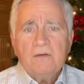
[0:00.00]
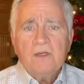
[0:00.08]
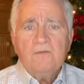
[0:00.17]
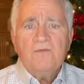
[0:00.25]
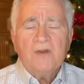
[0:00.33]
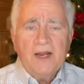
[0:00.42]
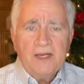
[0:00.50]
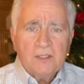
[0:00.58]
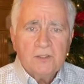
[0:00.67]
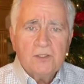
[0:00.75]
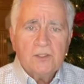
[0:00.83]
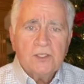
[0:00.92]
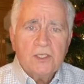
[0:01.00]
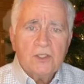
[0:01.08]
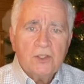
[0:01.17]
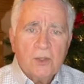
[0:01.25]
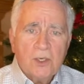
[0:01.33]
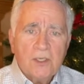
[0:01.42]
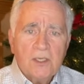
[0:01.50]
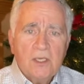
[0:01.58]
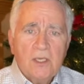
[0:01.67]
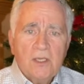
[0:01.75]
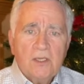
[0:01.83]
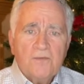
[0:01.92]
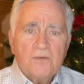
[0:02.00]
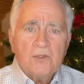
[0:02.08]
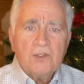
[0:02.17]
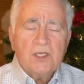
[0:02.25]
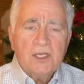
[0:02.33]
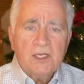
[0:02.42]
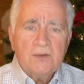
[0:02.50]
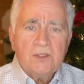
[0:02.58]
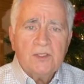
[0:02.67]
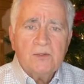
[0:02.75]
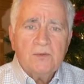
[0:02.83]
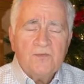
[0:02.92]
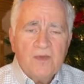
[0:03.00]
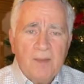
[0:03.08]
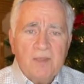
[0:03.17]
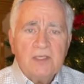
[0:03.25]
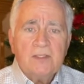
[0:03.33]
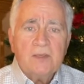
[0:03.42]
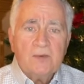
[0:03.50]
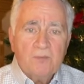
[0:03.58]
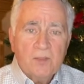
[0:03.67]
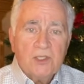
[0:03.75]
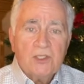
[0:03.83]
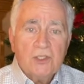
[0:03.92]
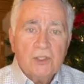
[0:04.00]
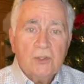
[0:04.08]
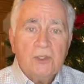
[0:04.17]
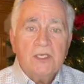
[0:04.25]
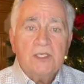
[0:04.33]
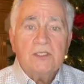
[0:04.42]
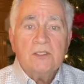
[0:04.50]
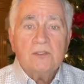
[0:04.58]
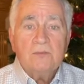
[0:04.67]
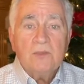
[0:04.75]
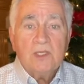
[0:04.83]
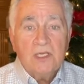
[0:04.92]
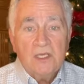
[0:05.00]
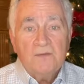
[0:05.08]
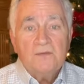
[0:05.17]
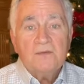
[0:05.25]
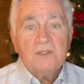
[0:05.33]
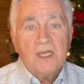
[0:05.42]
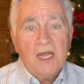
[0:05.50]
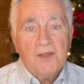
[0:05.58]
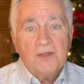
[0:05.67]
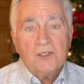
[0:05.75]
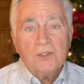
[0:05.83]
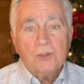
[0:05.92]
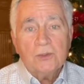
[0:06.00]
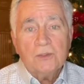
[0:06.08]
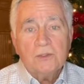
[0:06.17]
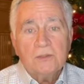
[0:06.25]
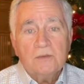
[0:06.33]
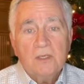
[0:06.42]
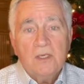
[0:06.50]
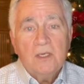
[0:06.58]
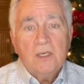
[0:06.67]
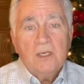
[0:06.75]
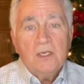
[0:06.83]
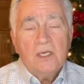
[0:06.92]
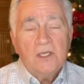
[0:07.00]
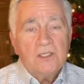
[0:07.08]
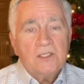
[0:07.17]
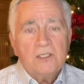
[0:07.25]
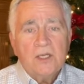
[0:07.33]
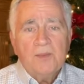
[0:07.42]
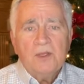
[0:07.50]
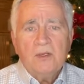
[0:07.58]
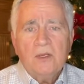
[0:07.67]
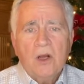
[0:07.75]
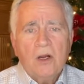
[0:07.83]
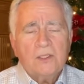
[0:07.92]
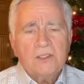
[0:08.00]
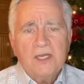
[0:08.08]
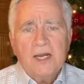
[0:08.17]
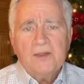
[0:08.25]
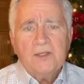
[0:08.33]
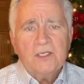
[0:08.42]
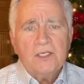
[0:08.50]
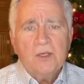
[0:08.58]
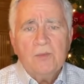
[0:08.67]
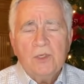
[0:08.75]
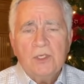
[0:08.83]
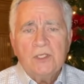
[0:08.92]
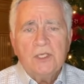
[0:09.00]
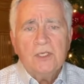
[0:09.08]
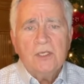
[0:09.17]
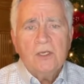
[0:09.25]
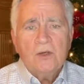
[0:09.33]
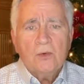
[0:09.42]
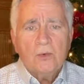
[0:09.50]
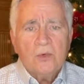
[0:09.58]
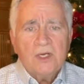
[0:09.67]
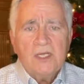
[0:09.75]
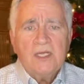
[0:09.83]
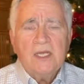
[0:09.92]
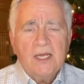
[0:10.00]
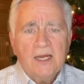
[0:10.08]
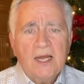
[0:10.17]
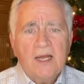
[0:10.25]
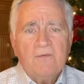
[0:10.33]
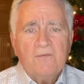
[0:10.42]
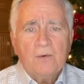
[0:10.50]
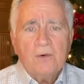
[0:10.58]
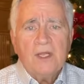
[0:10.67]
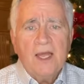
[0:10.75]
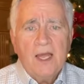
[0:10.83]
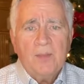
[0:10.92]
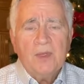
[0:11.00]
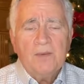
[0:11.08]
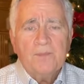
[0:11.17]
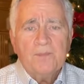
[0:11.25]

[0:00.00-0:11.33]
and finances get short, the first thing that families must do is leave Catholic schools. And this is something our St. Anthony's community really cannot afford to happen.